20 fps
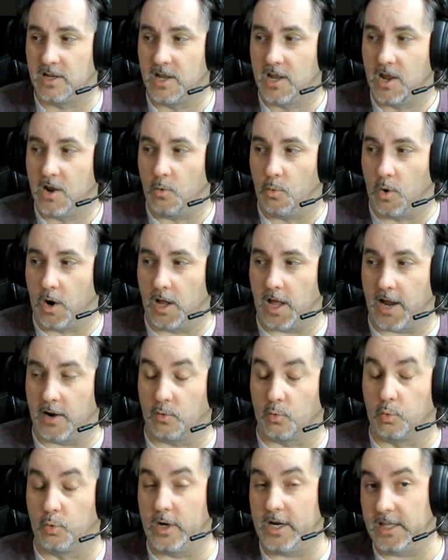while I
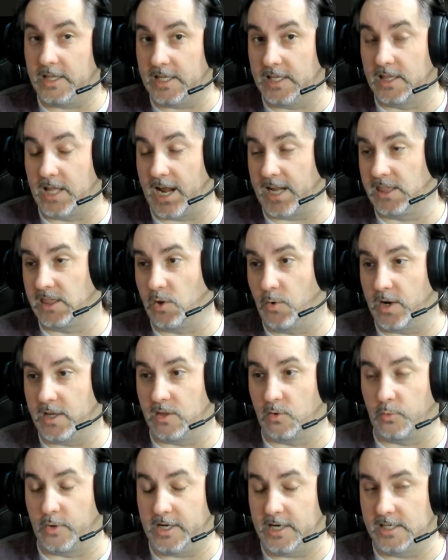really like the way the
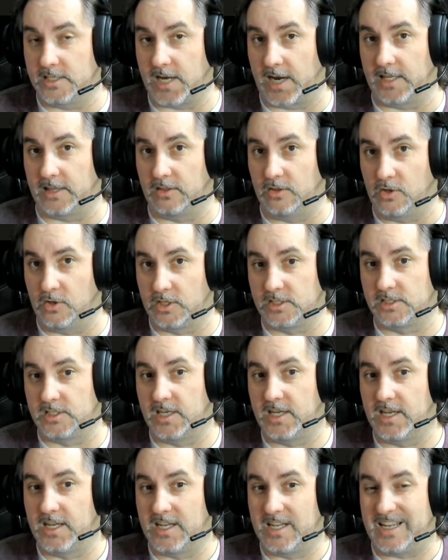redesign looks,
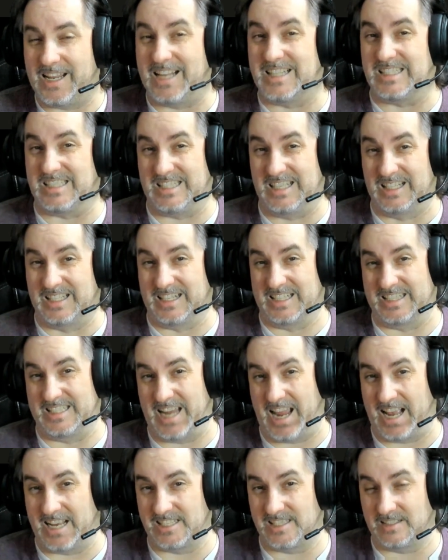it's still an
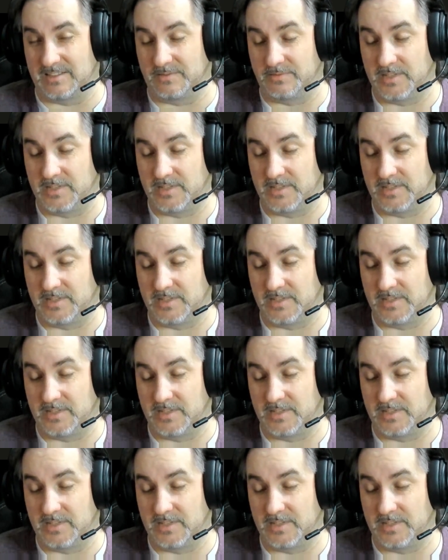Assassin.